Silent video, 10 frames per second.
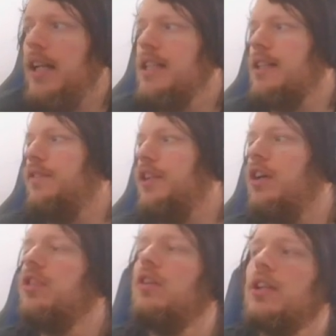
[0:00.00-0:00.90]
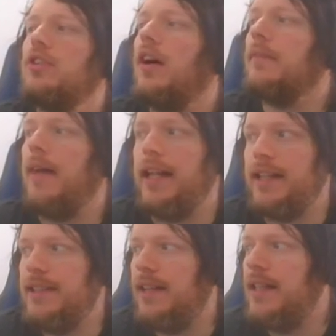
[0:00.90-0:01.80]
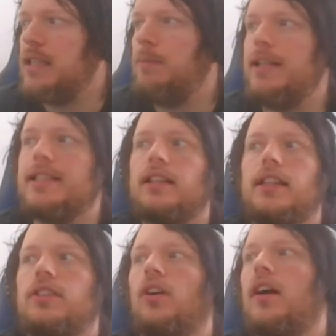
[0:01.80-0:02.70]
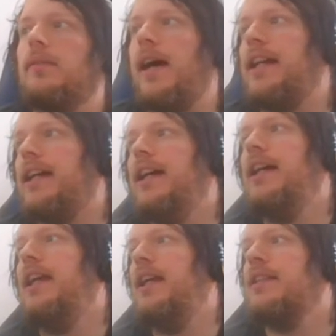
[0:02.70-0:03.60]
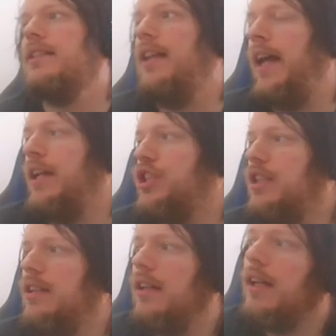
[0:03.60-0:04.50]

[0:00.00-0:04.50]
So if you don't know what Dogmatika does, basically Dogmatika is an engine